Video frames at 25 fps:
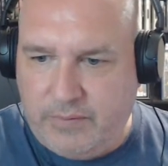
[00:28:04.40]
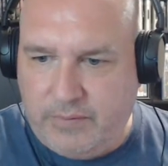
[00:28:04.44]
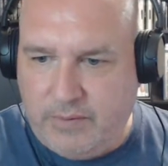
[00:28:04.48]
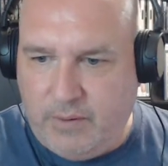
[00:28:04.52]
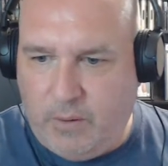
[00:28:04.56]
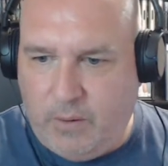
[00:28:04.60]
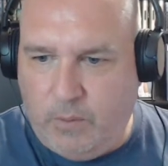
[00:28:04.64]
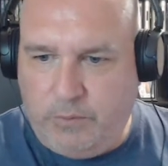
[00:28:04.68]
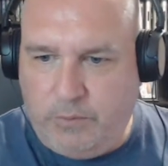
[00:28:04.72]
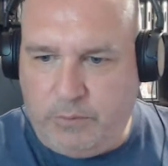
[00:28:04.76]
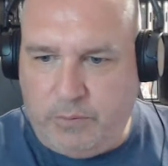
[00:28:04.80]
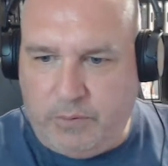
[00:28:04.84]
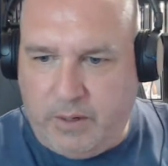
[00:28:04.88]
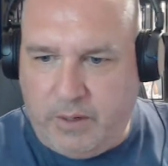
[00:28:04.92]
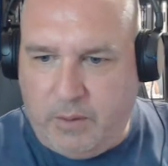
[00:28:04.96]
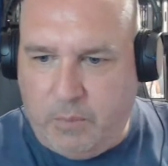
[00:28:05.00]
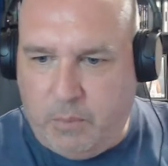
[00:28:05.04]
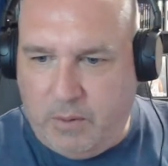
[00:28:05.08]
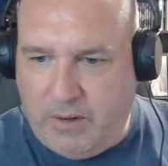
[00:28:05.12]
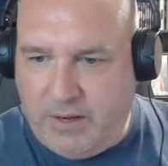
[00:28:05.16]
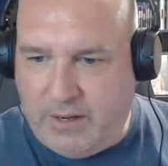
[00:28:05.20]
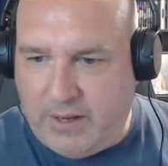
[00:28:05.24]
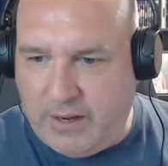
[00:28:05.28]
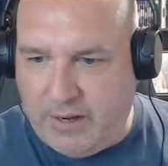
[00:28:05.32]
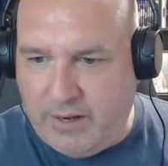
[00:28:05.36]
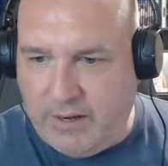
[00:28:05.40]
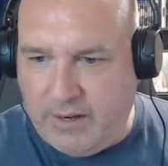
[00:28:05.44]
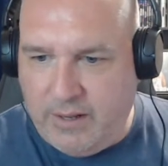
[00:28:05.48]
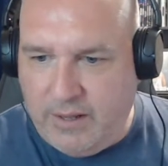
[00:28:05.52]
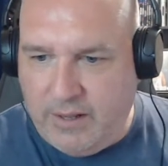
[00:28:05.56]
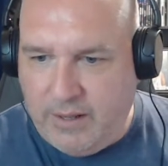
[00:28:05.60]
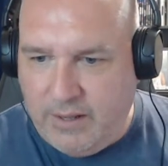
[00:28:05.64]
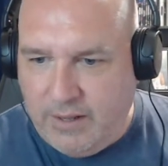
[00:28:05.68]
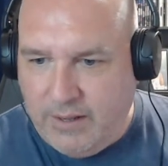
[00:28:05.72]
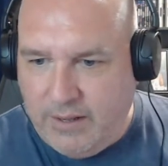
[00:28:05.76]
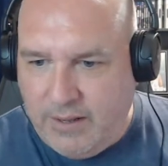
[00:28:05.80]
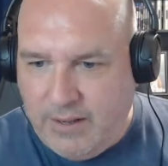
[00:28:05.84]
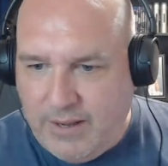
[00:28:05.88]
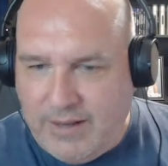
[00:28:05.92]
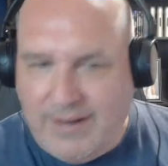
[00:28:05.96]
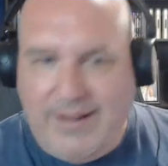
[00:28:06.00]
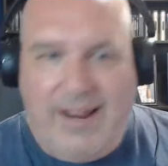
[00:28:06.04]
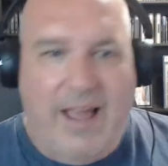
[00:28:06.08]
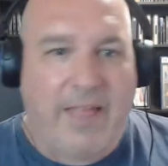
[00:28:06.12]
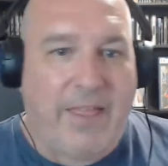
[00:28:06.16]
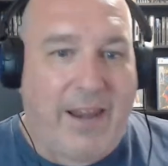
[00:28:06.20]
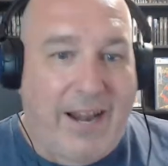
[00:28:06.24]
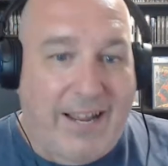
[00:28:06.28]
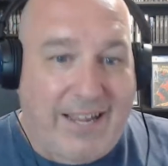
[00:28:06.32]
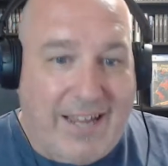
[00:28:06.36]
Hopefully we can,
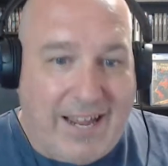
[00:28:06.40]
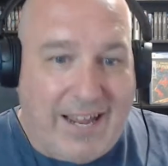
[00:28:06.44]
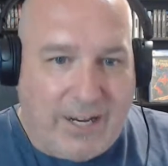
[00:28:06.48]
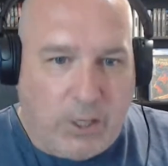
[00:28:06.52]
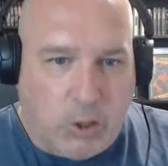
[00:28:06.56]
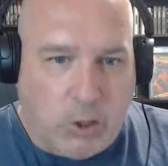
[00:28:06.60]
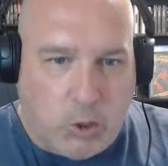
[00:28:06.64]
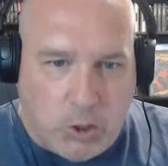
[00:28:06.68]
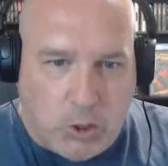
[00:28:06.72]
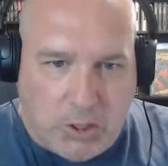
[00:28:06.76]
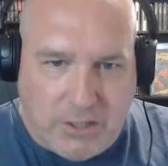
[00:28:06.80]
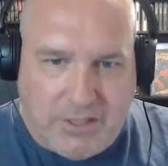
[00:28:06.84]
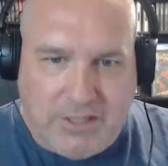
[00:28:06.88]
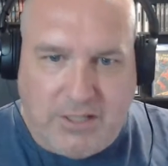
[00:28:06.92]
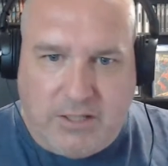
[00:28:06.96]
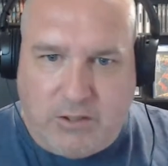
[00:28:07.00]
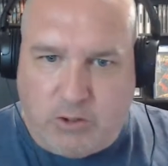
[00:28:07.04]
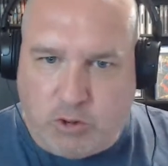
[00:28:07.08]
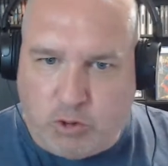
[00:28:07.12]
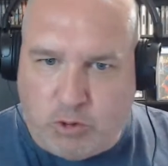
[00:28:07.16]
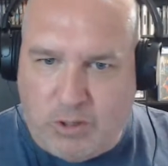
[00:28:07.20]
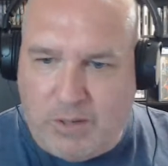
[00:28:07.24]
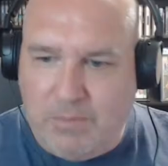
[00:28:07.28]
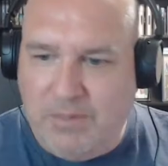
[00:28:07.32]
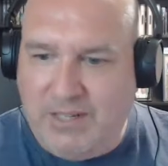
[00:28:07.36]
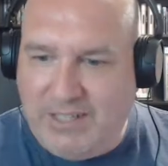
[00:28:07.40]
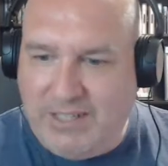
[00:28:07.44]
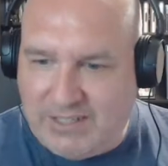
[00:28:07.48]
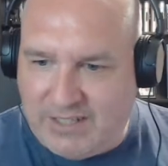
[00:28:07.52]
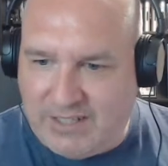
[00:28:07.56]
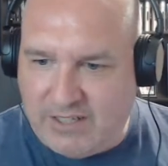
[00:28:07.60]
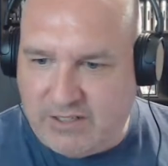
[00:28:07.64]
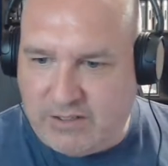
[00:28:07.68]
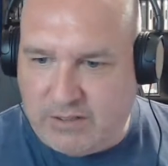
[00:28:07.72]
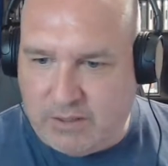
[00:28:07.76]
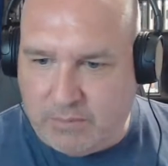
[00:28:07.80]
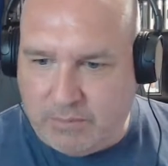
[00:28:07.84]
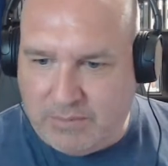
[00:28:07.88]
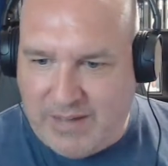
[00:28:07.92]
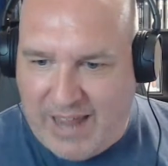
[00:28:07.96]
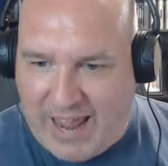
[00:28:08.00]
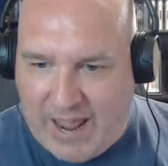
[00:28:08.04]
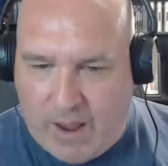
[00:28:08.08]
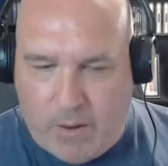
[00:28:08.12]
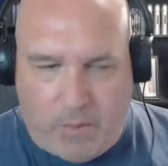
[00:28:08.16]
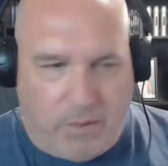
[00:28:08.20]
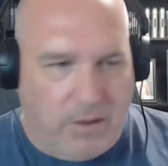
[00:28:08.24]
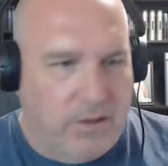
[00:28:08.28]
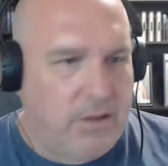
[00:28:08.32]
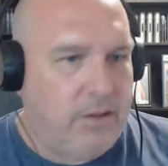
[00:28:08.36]
now that I got a good streaming system
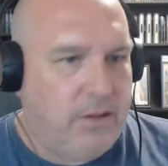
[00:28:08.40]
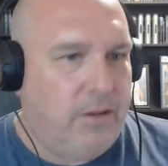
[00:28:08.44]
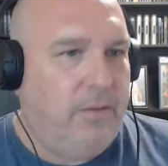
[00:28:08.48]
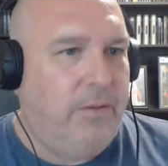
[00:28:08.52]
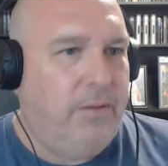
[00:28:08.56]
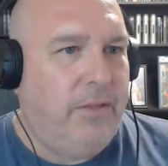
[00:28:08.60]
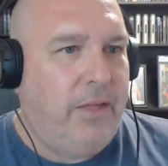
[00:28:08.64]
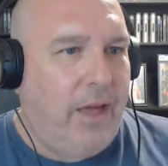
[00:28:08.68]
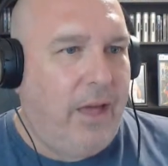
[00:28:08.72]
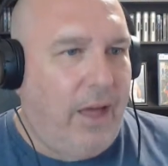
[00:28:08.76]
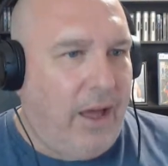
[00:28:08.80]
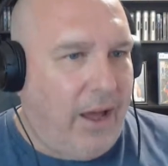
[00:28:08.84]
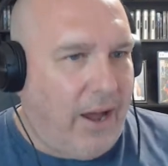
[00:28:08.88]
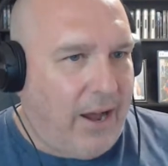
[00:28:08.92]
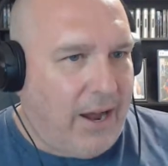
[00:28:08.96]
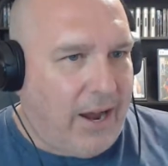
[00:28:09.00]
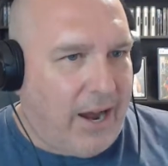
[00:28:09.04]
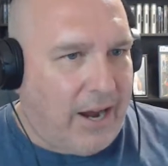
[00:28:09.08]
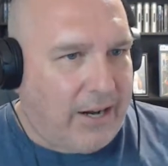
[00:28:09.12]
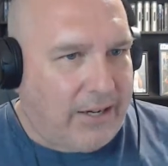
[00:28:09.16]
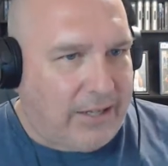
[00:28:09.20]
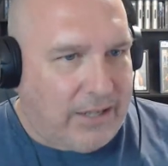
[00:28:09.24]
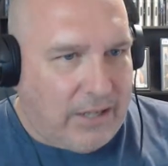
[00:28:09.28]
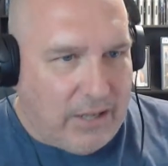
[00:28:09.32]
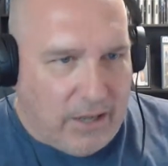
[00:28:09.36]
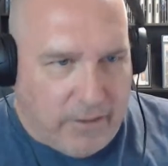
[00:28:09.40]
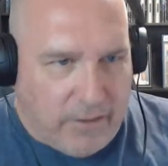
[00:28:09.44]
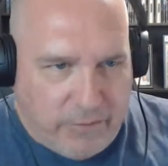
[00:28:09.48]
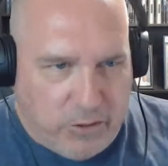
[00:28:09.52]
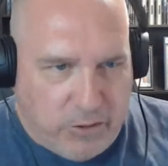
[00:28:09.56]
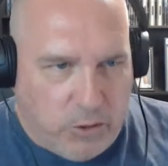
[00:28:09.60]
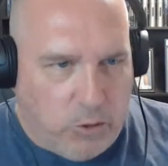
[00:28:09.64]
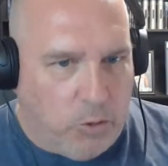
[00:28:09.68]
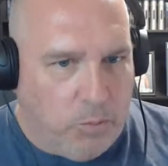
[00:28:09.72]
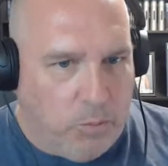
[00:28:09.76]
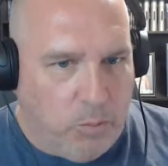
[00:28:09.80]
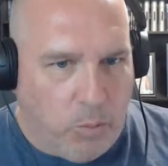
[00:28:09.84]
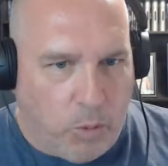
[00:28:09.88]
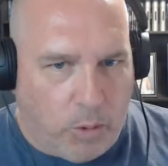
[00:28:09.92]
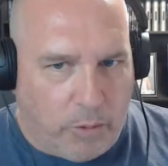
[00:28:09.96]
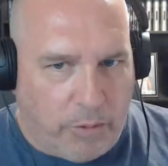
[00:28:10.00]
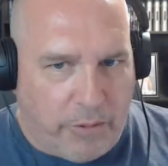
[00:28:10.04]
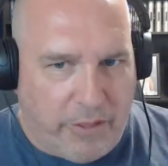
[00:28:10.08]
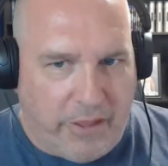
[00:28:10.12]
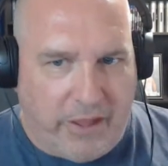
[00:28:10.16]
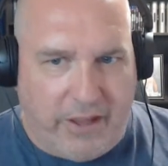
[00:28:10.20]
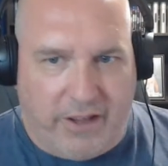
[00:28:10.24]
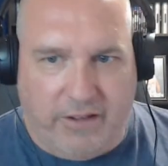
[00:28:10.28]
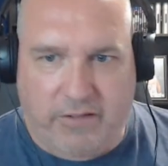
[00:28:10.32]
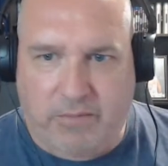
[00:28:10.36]
down, I'd love to do more
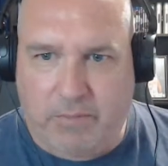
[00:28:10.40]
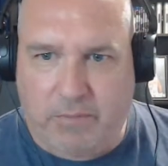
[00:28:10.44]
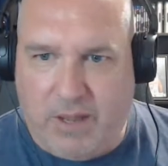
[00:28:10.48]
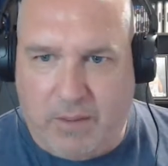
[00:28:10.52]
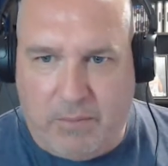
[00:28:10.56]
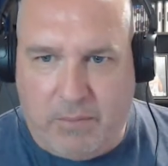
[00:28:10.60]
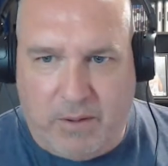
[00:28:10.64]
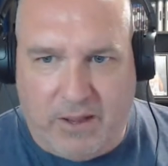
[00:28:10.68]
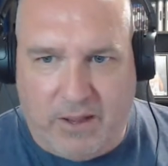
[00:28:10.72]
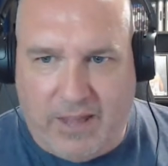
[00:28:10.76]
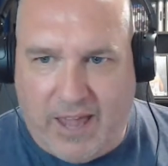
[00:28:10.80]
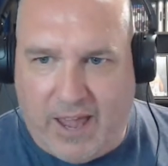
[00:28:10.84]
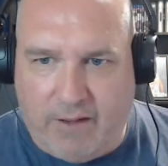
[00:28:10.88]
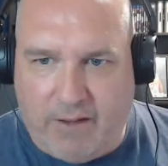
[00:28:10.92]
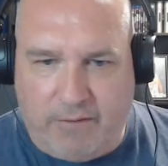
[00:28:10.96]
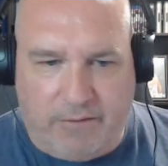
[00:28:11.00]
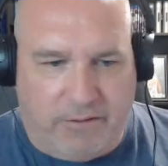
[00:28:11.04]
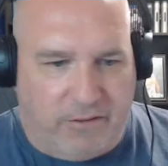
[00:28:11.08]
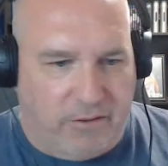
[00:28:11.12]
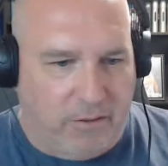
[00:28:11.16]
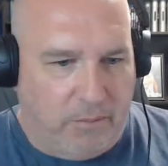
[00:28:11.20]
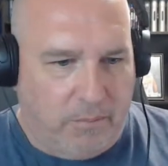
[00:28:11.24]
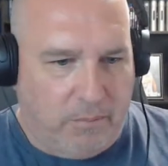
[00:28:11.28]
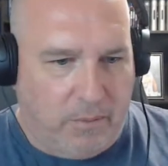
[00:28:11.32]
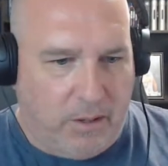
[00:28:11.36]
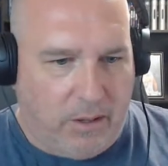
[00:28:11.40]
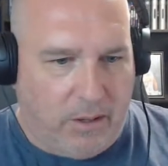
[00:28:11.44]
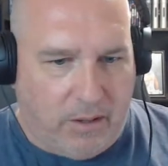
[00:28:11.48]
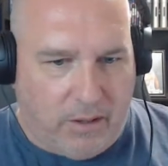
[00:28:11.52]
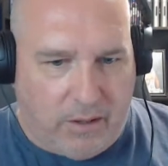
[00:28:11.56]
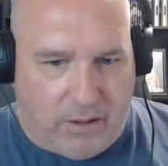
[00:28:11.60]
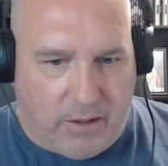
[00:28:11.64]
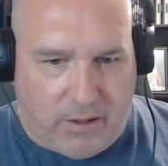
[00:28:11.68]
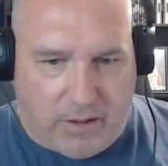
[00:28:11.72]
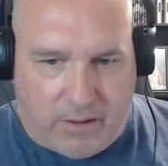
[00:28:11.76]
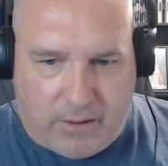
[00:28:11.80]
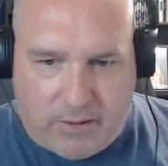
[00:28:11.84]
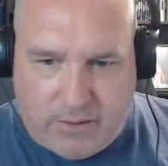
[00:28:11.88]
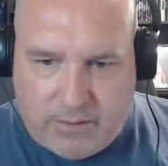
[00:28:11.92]
things. Maybe have some other